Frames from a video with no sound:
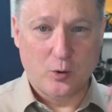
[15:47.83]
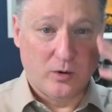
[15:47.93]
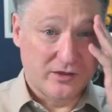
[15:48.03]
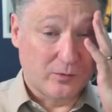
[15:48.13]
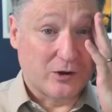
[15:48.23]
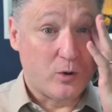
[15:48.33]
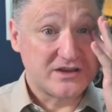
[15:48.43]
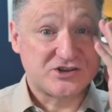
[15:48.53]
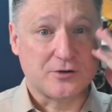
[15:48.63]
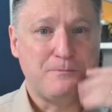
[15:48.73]
where the
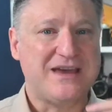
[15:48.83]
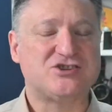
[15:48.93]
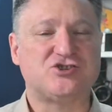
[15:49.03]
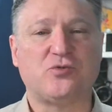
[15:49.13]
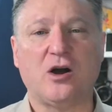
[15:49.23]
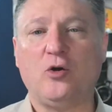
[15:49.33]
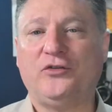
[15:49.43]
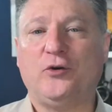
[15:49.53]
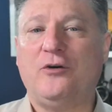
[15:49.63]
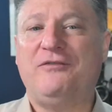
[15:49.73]
requester may struggle
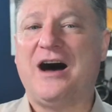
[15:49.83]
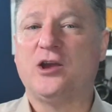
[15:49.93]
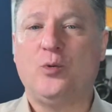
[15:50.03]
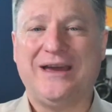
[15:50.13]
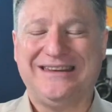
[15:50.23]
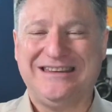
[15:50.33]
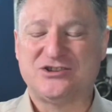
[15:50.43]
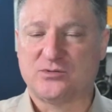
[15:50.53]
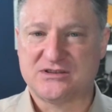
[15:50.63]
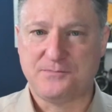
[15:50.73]
to evaluate
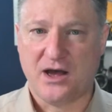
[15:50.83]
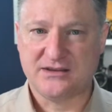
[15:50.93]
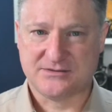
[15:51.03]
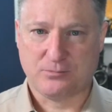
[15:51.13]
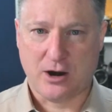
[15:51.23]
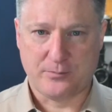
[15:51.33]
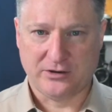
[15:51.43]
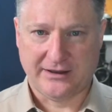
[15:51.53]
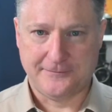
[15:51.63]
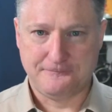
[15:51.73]
each response properly.